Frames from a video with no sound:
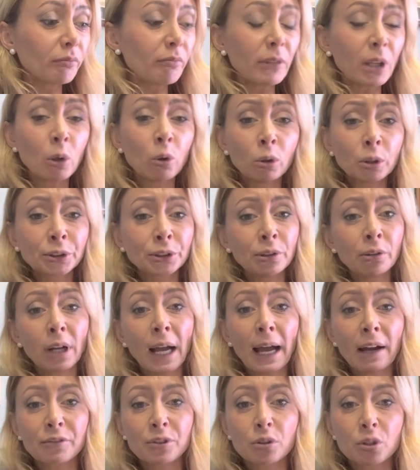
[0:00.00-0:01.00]
Also, you'll
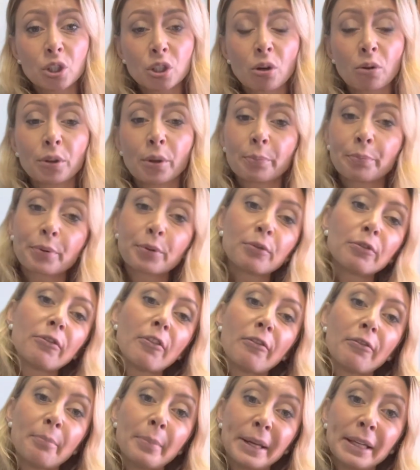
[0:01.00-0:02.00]
have to show the proof
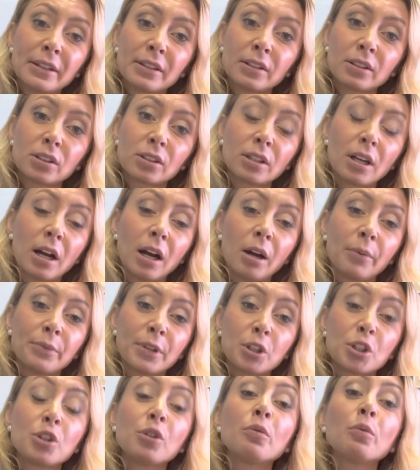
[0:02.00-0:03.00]
of maintenance
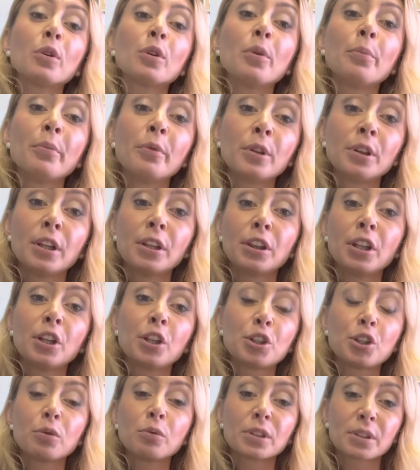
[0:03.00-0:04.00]
that
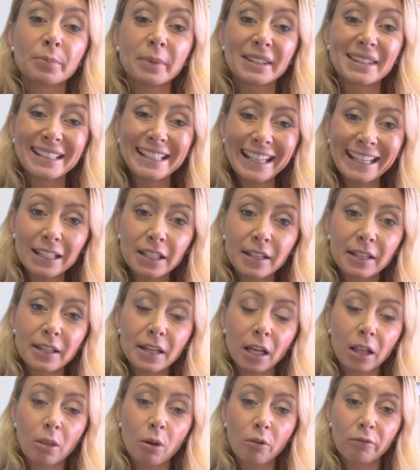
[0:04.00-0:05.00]
you was maintaining
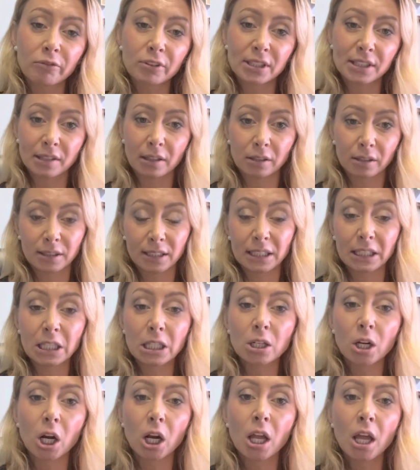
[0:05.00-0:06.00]
a lawful status
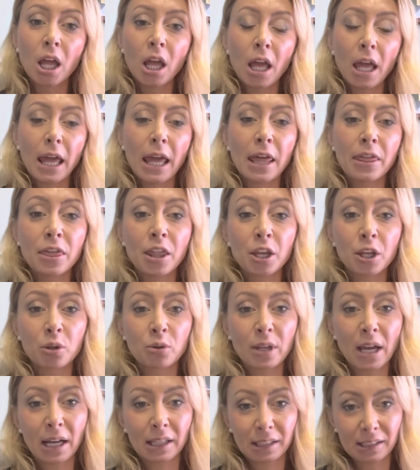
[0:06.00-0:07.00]
here in the
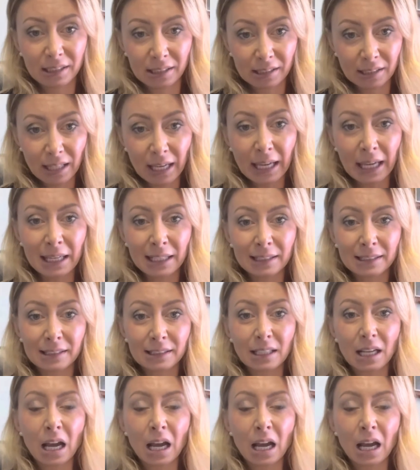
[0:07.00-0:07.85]
United States.